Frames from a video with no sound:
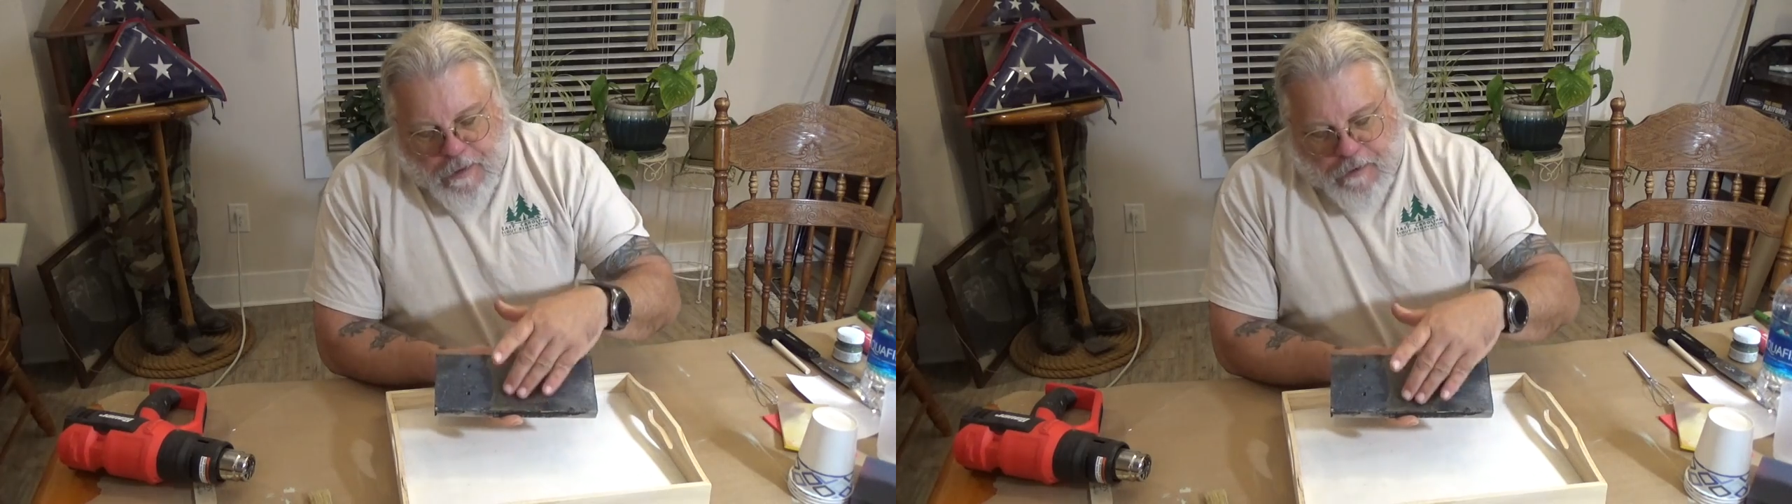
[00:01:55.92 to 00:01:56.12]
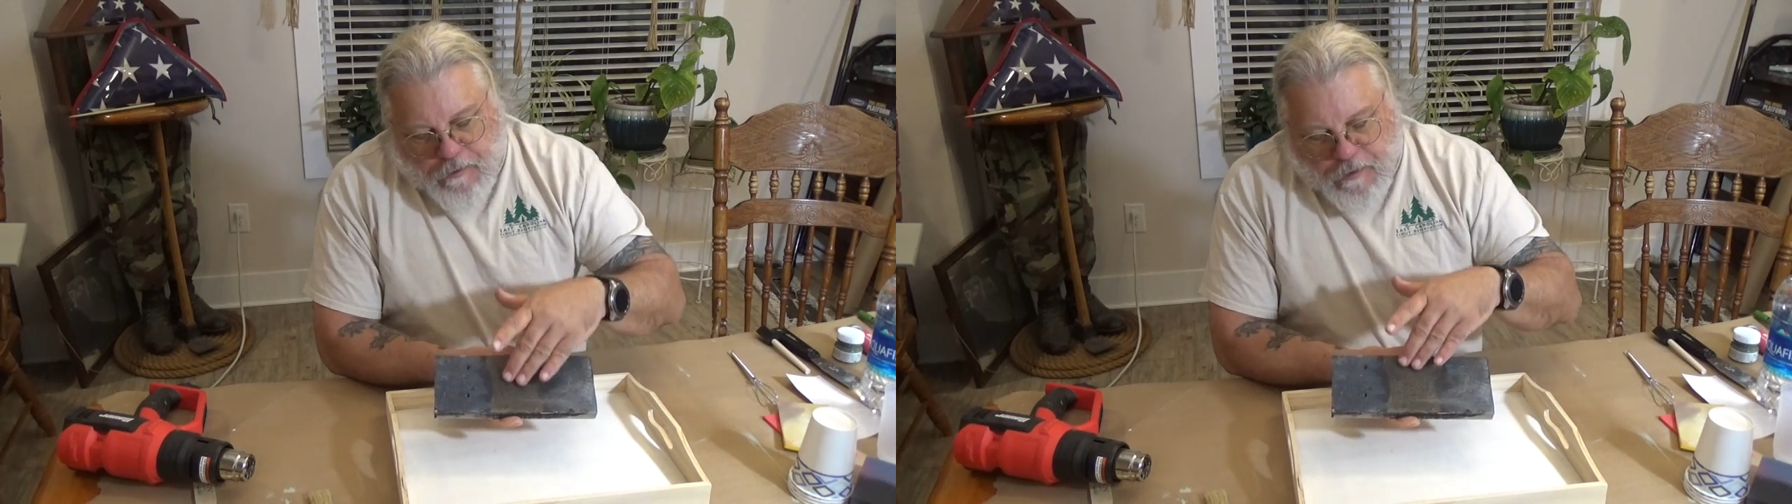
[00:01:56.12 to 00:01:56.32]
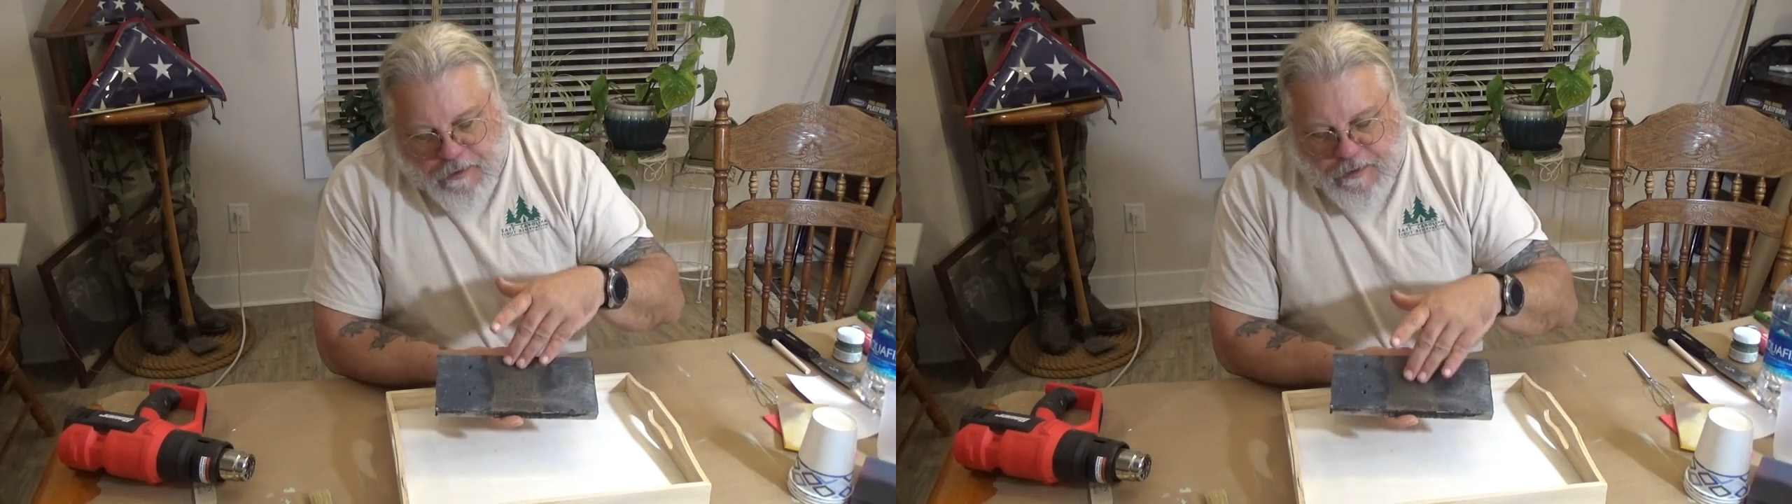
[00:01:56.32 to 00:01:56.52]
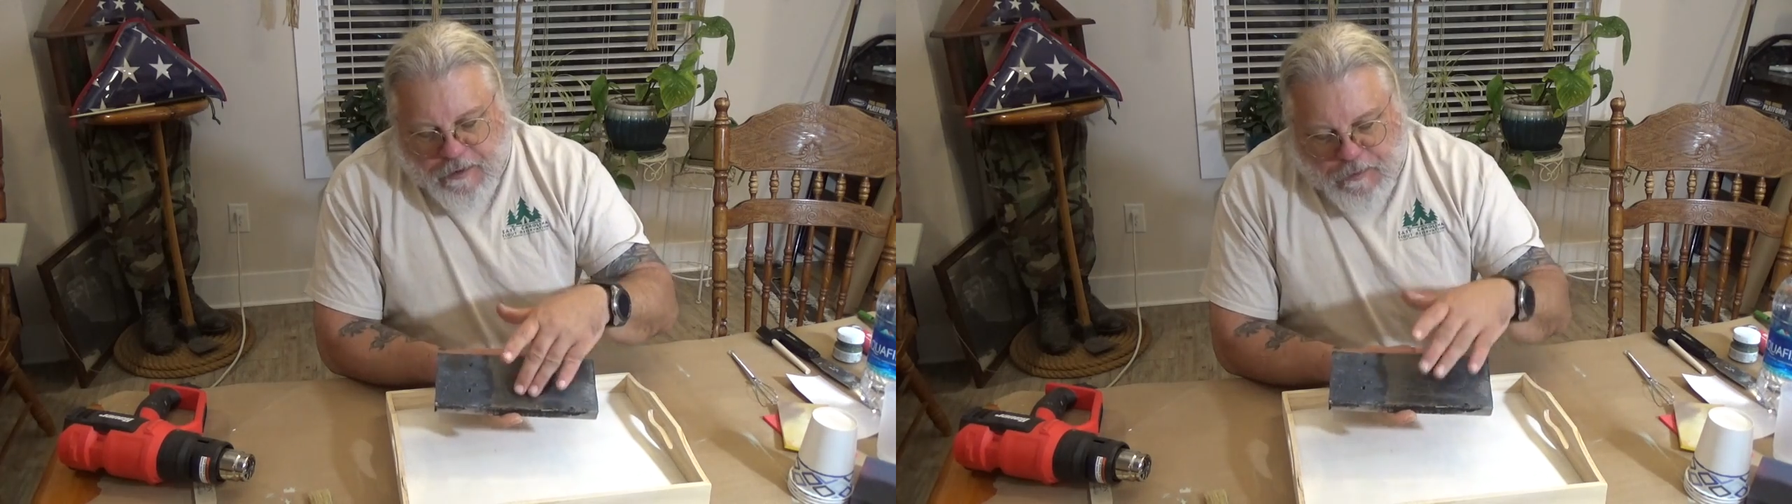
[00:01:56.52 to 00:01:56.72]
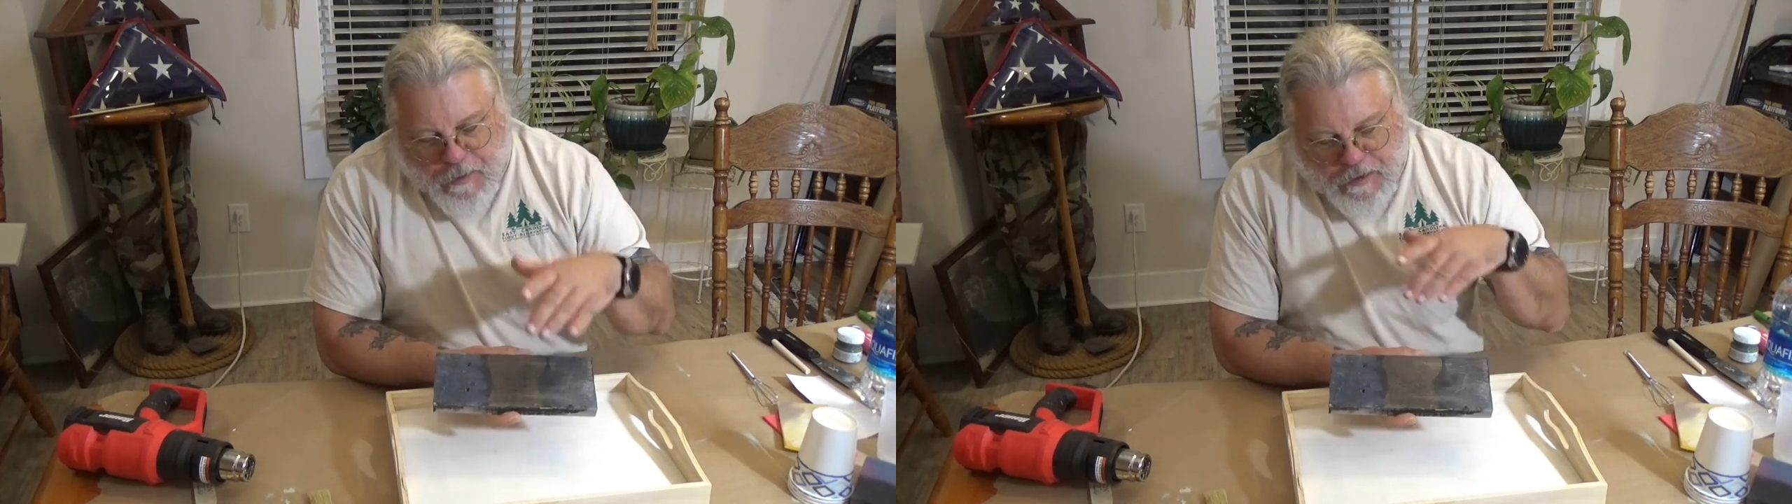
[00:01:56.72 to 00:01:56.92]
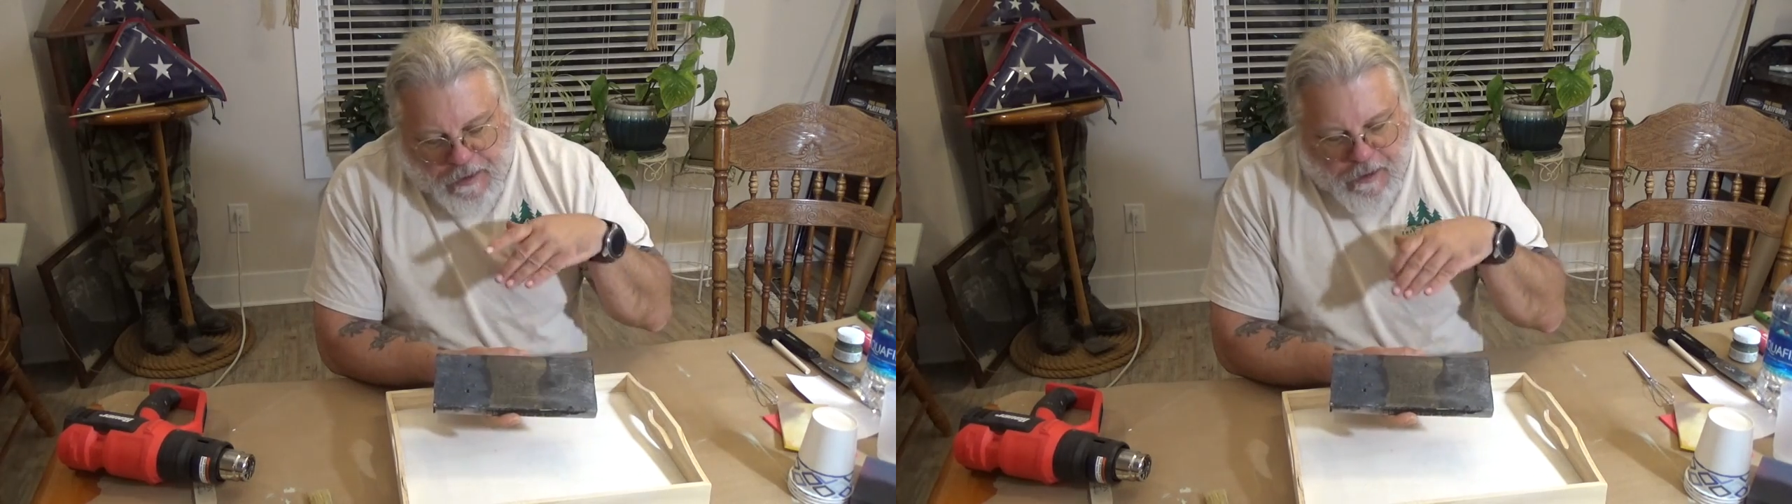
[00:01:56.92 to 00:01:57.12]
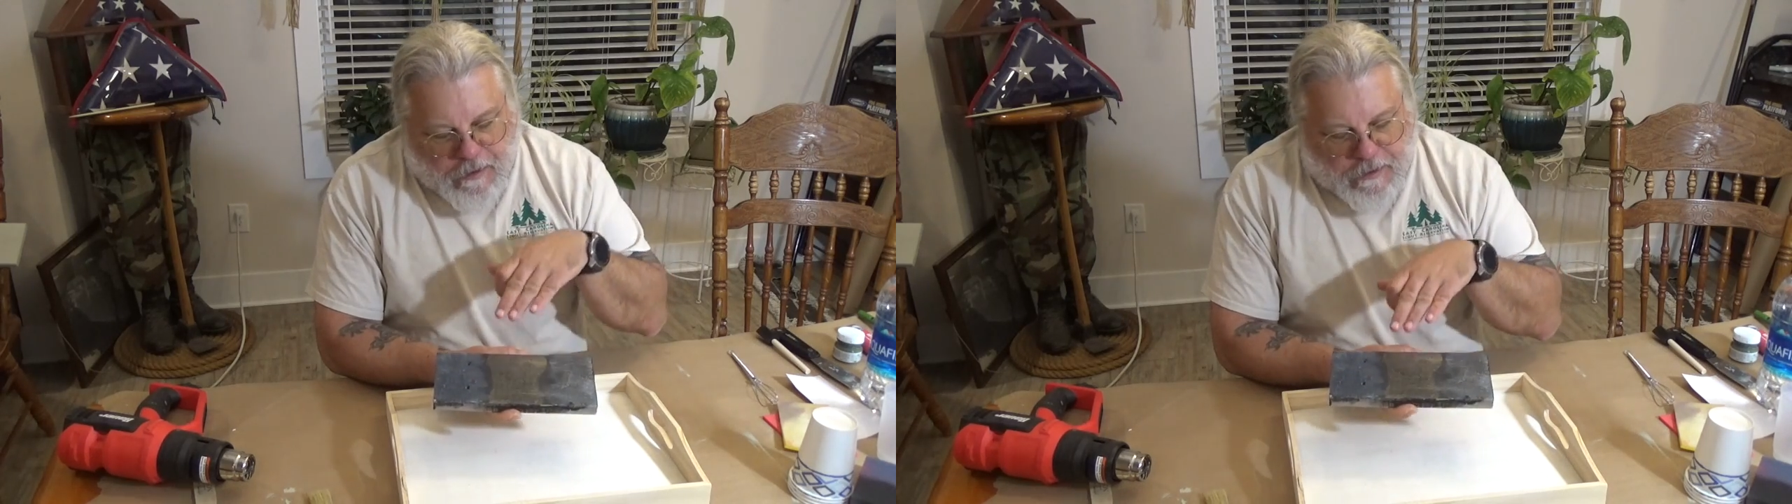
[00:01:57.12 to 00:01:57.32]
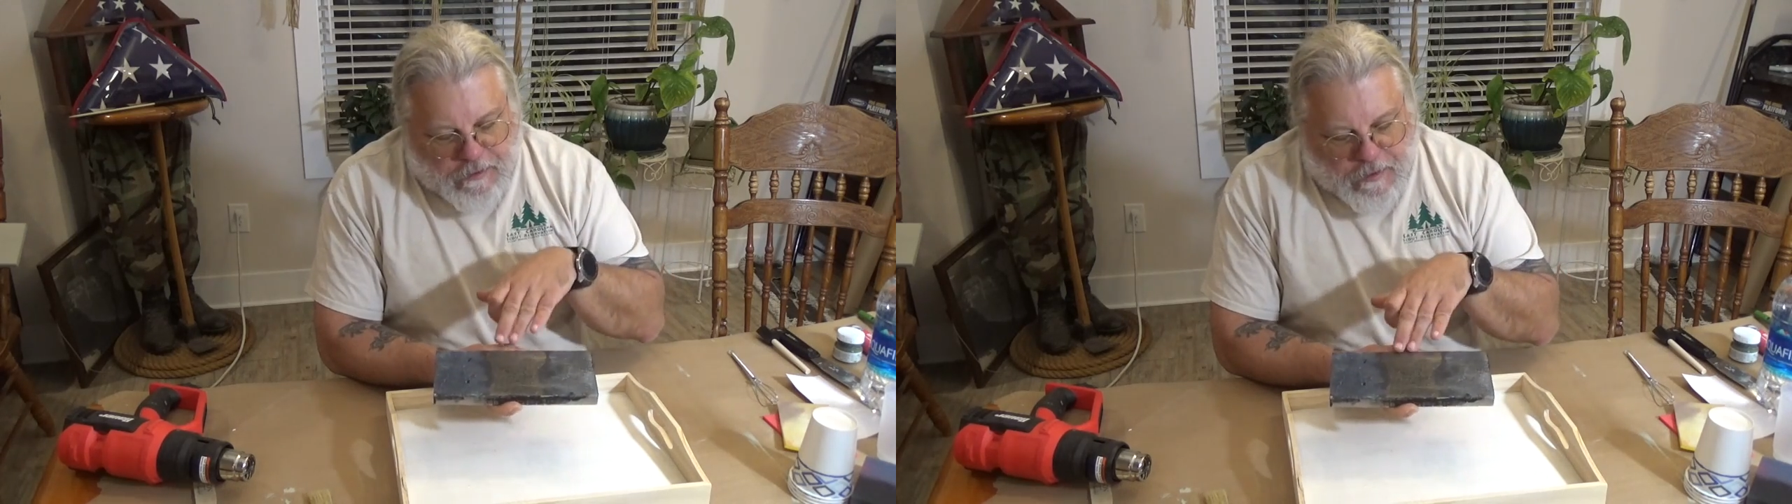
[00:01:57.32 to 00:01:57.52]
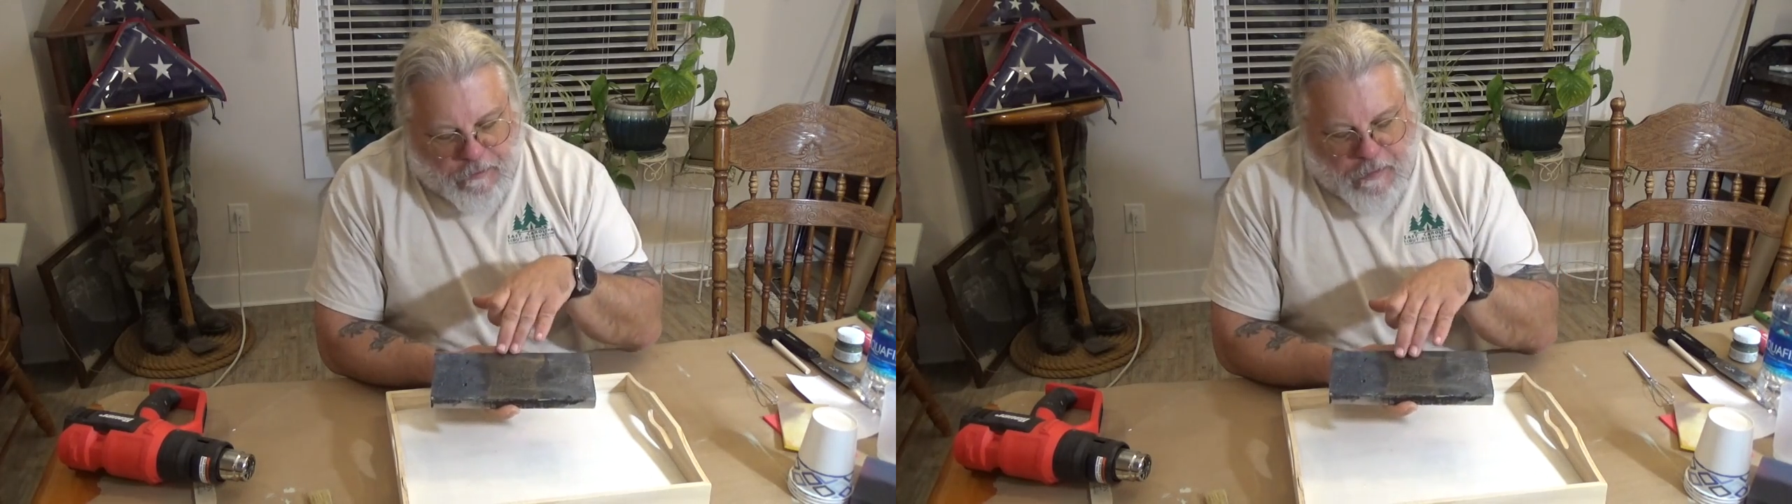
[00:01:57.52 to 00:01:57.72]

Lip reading: And you can see, especially here in the center,